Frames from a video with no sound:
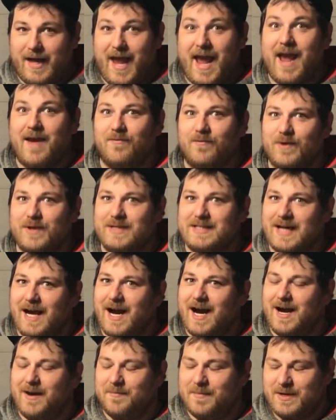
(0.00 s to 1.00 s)
every
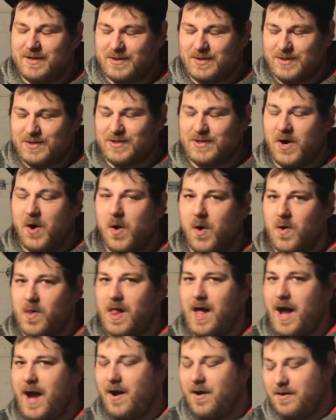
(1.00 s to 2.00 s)
time. It's so
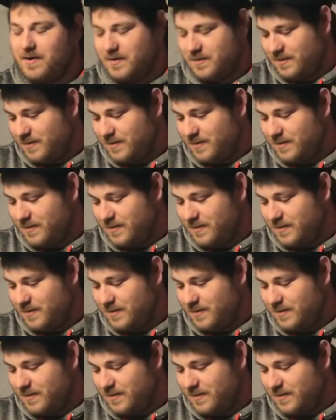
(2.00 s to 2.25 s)
loud.